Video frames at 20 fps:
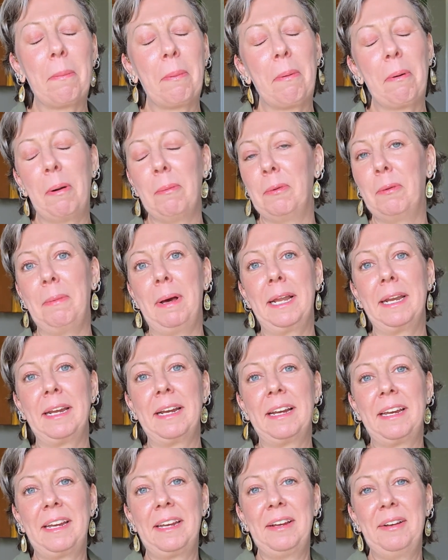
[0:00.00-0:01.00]

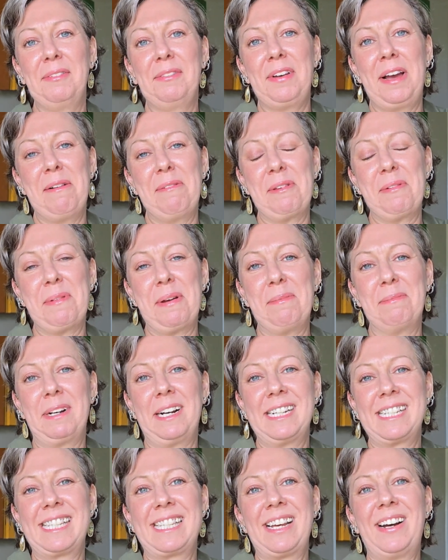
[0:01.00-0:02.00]
problematic family
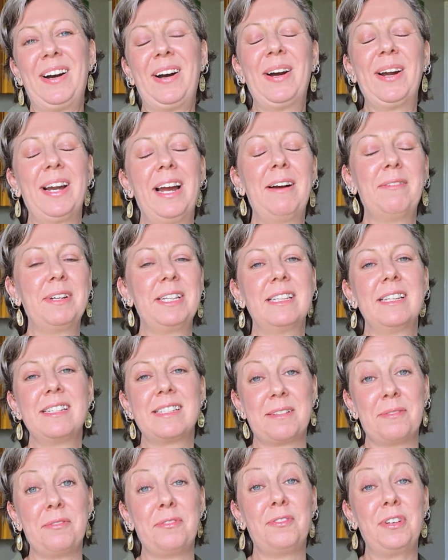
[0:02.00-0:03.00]
member. So,
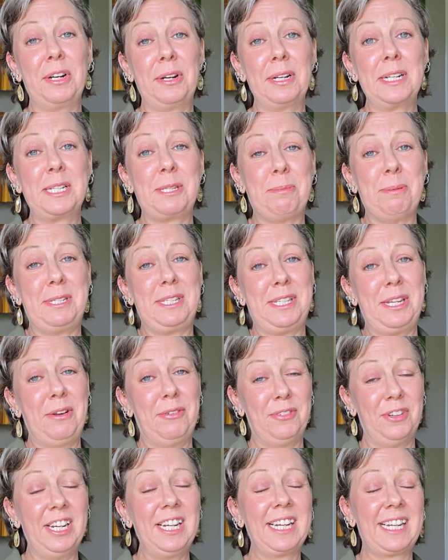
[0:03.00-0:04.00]
these are very
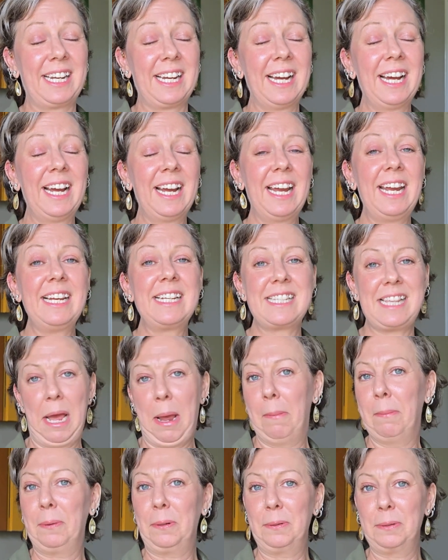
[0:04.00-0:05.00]
specific
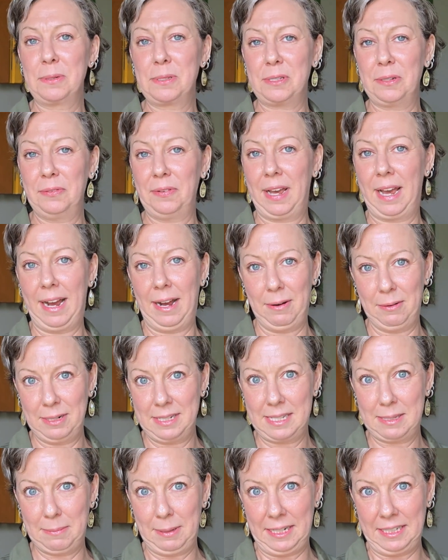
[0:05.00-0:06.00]
examples of how
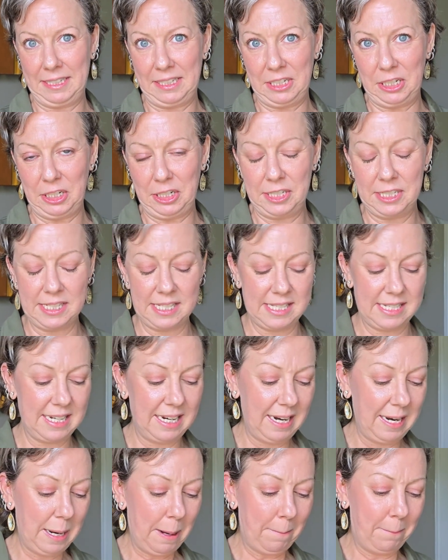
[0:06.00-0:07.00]
it's been used,
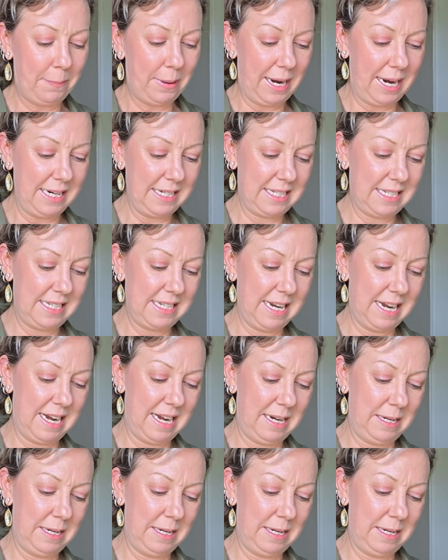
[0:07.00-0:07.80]
but